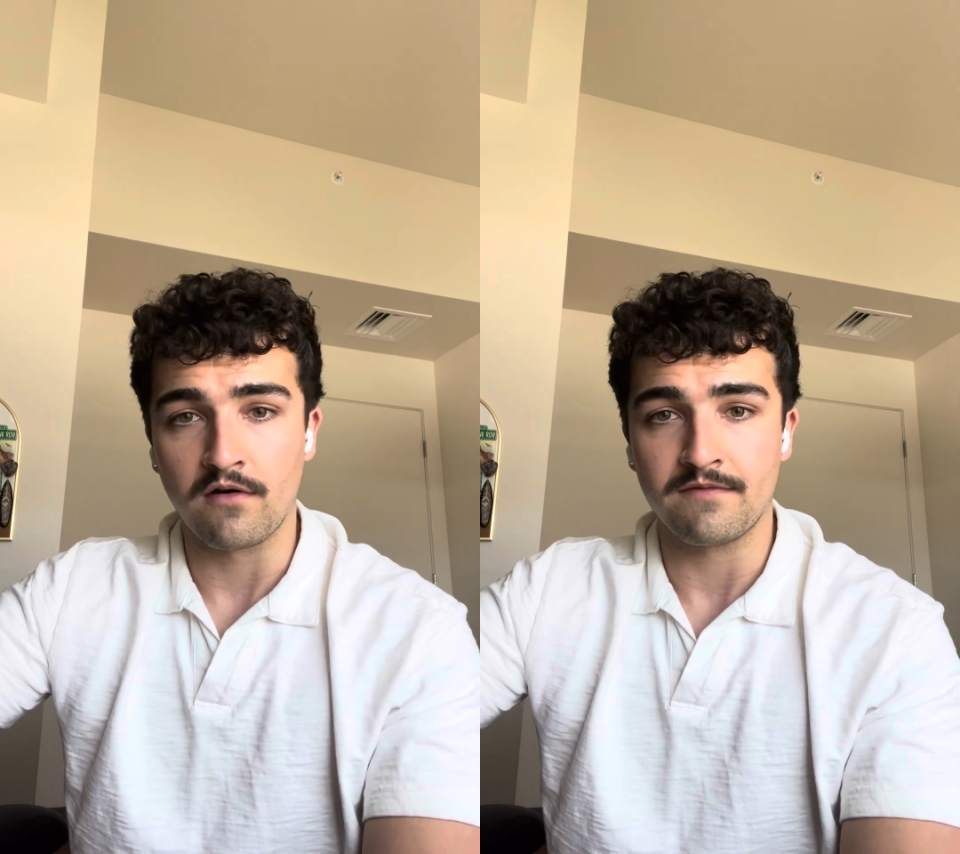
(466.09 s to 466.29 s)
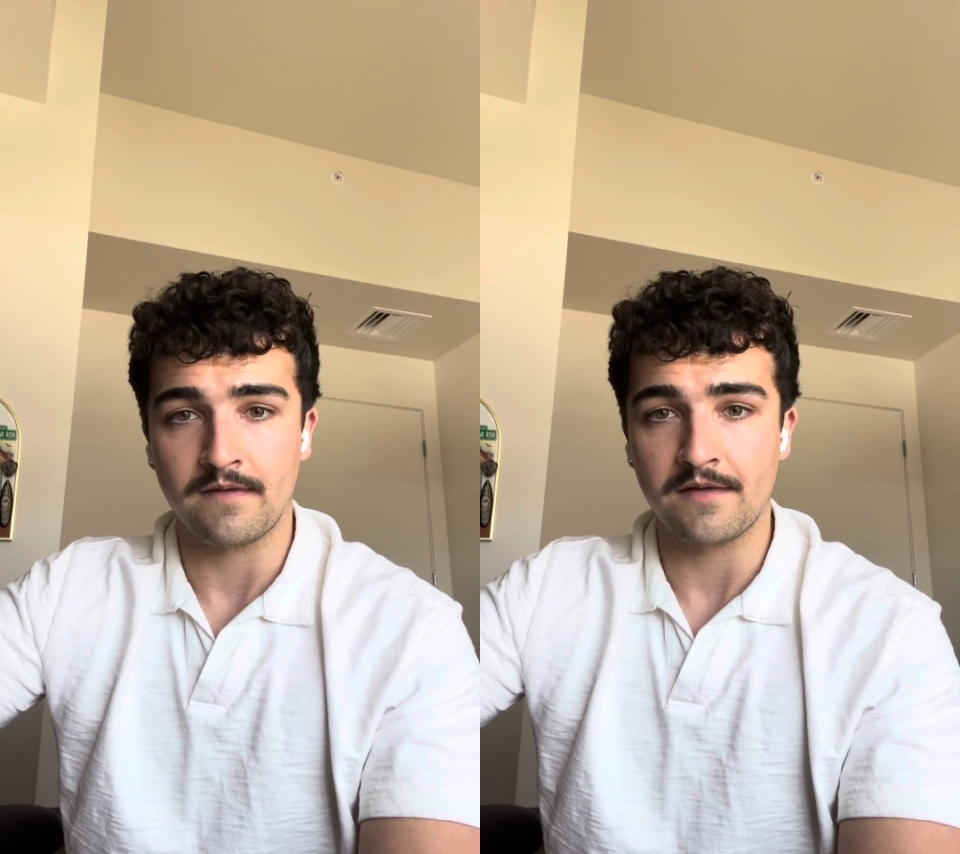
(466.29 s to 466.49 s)
or
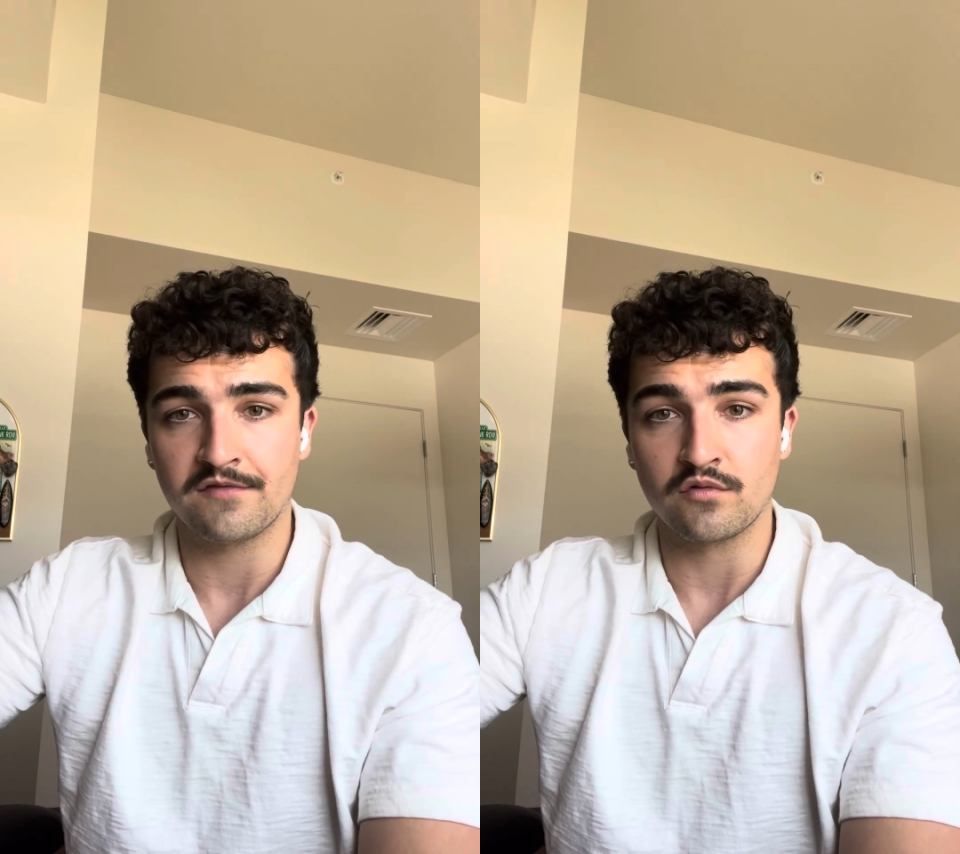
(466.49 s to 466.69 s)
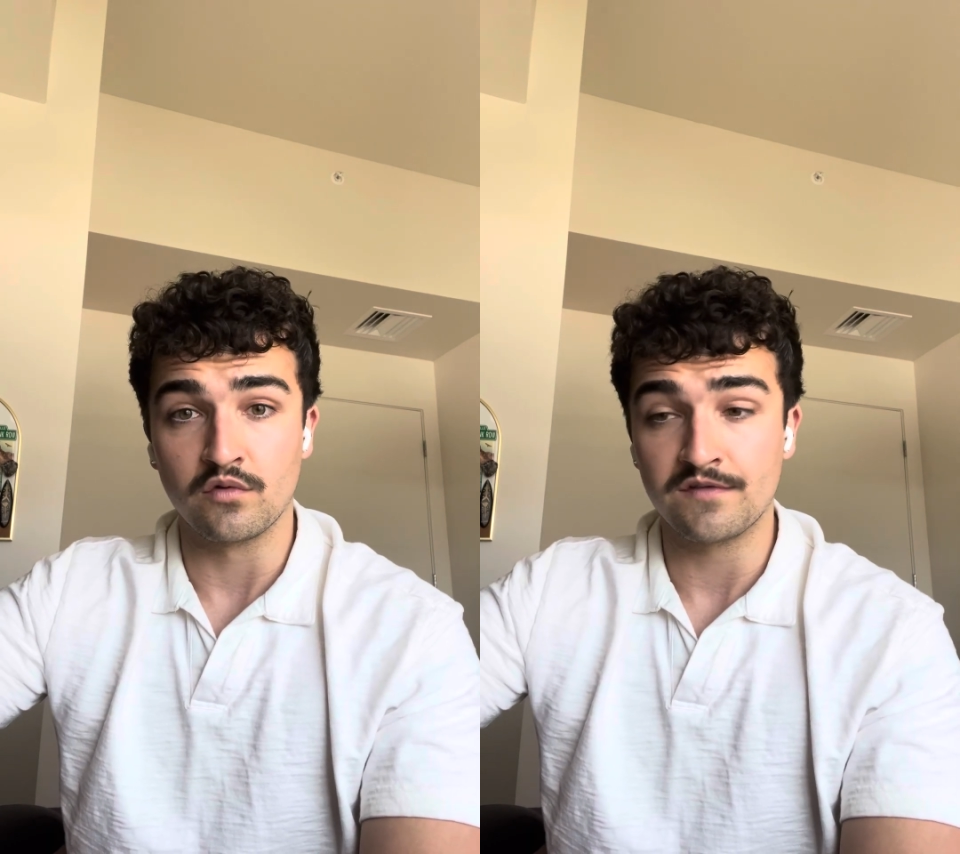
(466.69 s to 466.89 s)
5
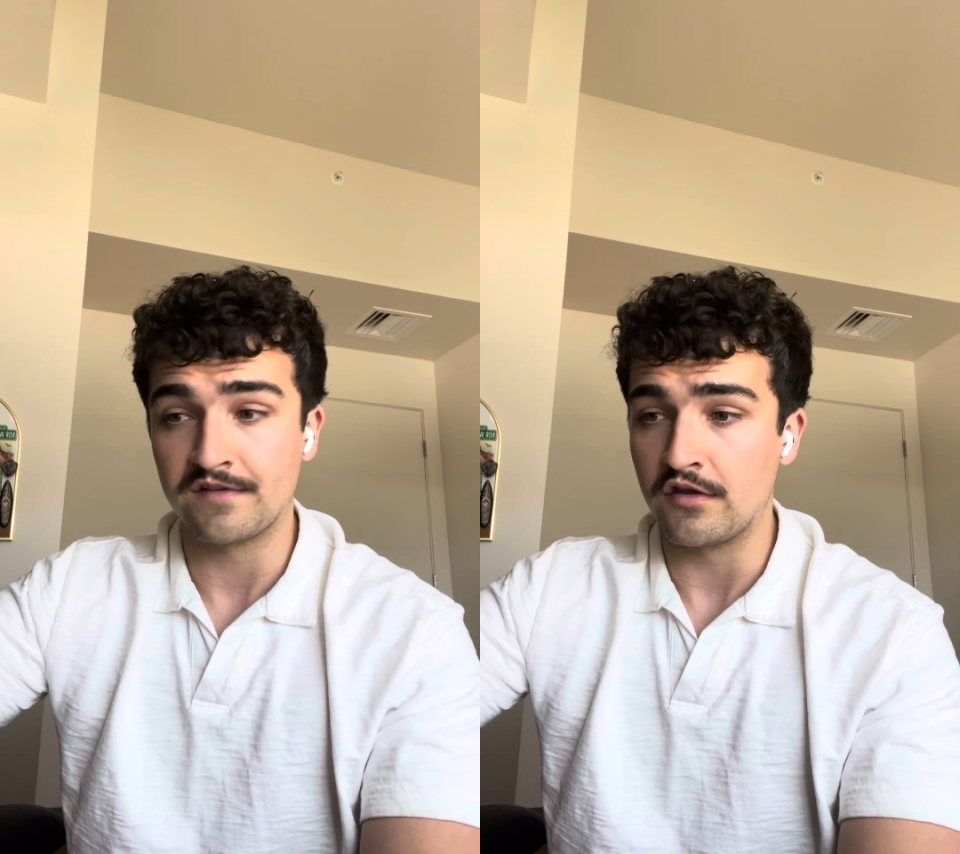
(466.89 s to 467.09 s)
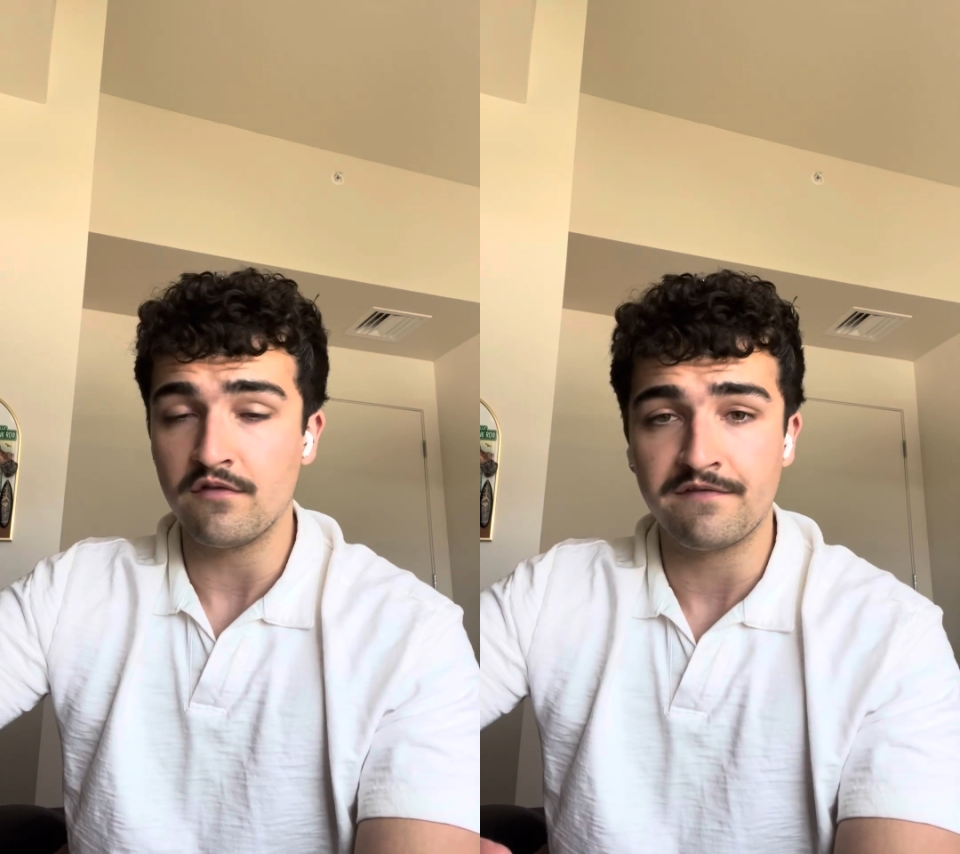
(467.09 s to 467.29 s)
schools that
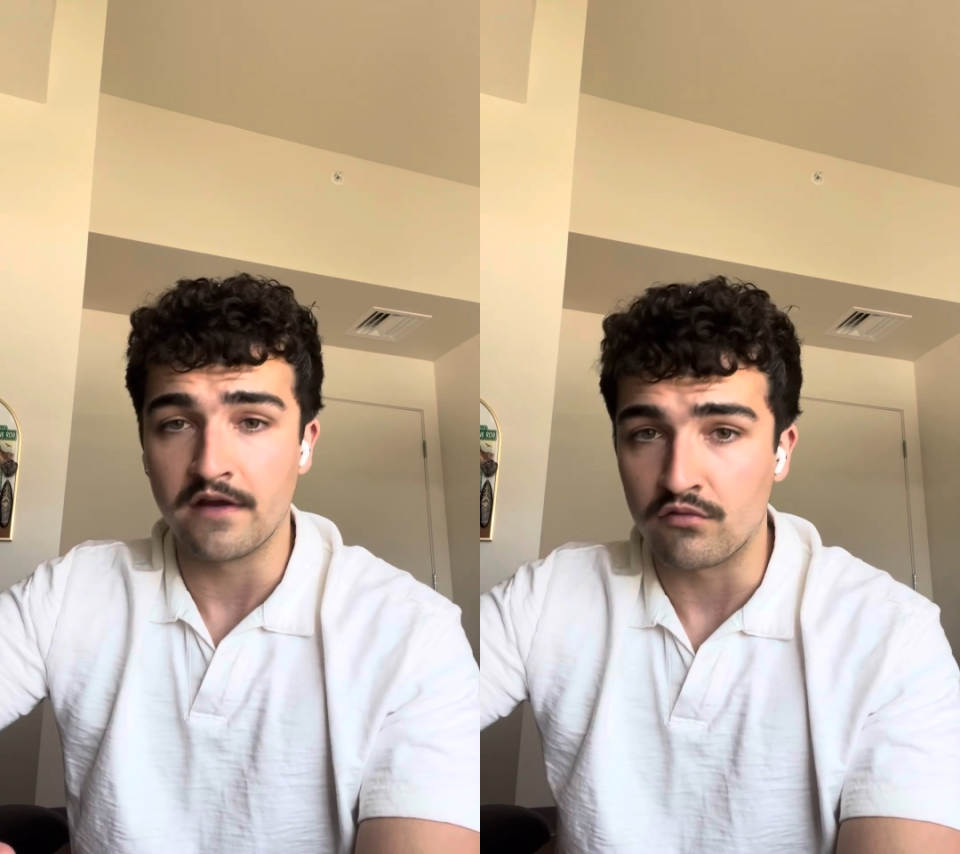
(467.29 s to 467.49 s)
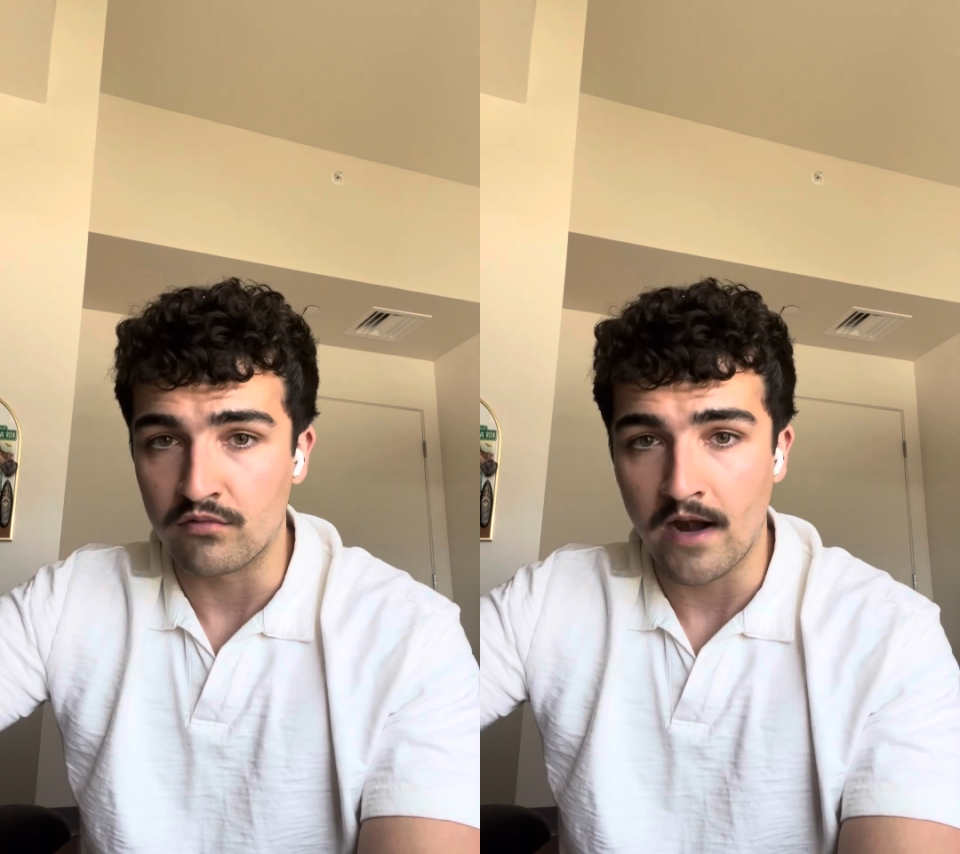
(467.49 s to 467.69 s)
you
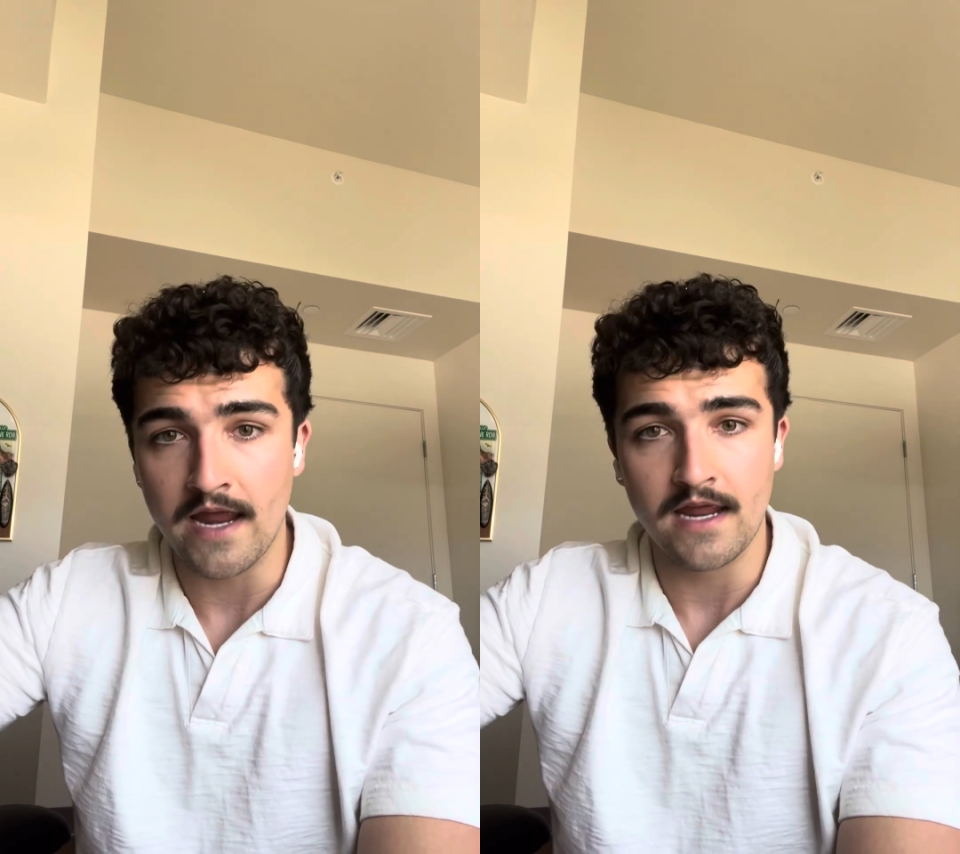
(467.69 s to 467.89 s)
fit right